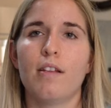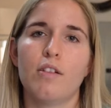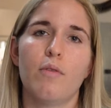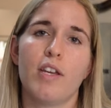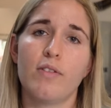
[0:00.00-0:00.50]

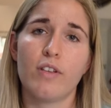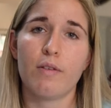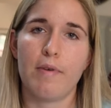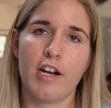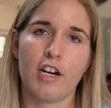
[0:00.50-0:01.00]
So what you do
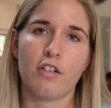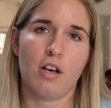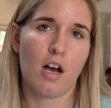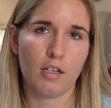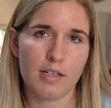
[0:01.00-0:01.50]
the minute your
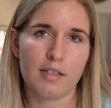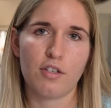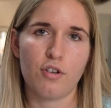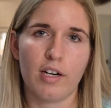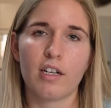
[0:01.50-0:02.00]
dog does the
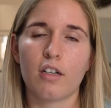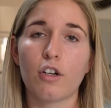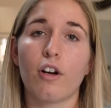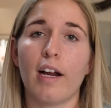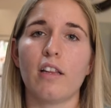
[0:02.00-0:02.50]
trick
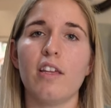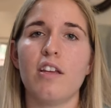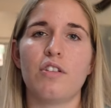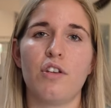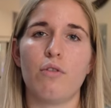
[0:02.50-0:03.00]

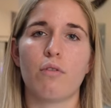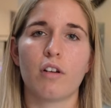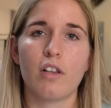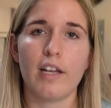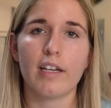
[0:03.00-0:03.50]
correctly is you
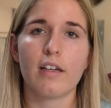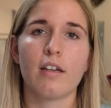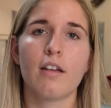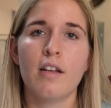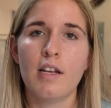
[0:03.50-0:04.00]
click
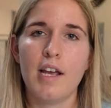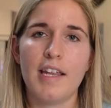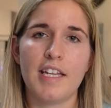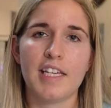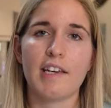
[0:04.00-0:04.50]

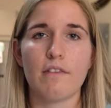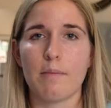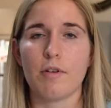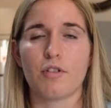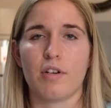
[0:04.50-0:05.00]
and then give
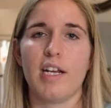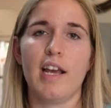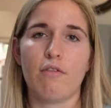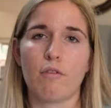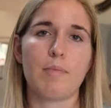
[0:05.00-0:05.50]
them a
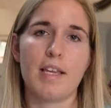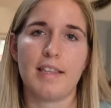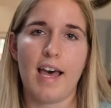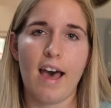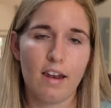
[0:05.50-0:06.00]
treat and
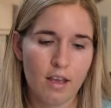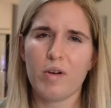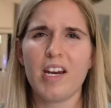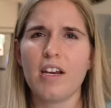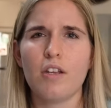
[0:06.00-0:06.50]
repeat that.
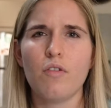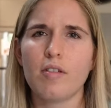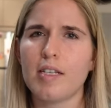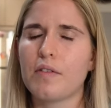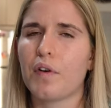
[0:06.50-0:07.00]
We didn't
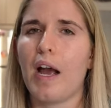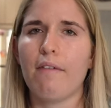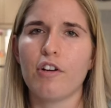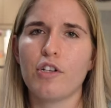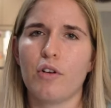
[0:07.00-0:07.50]
use this for
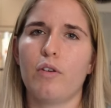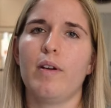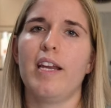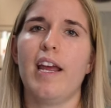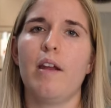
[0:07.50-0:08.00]
every trick
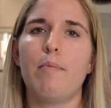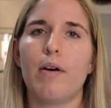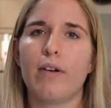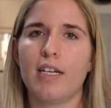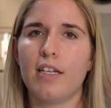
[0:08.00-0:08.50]
we did,
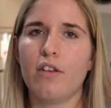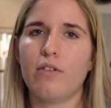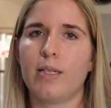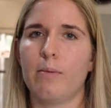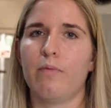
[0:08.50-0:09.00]
but we did
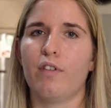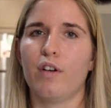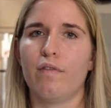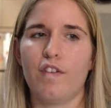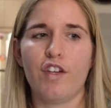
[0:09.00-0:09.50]
use them
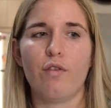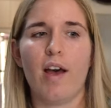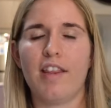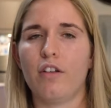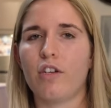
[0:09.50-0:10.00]
for a few,
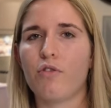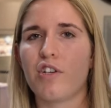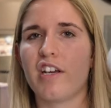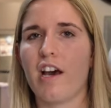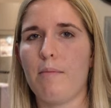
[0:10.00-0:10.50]
and they'll
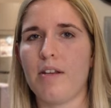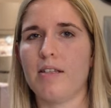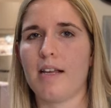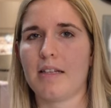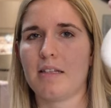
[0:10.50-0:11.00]
usually come in
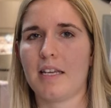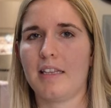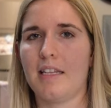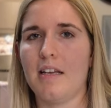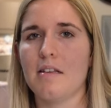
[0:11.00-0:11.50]
sets
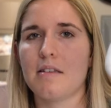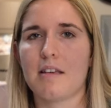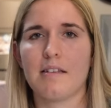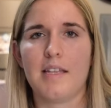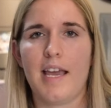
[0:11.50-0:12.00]
like this
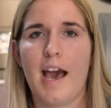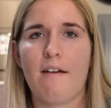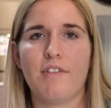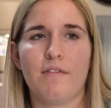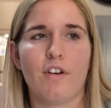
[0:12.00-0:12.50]
because they
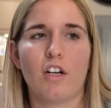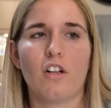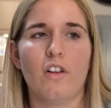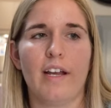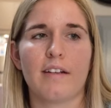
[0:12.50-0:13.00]
have different
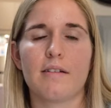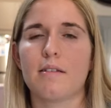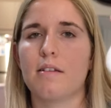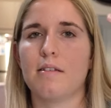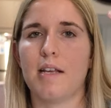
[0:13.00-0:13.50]

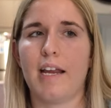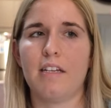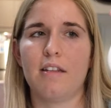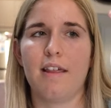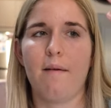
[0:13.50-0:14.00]
clicks
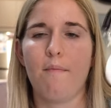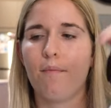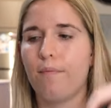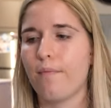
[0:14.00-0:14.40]
assigned to them.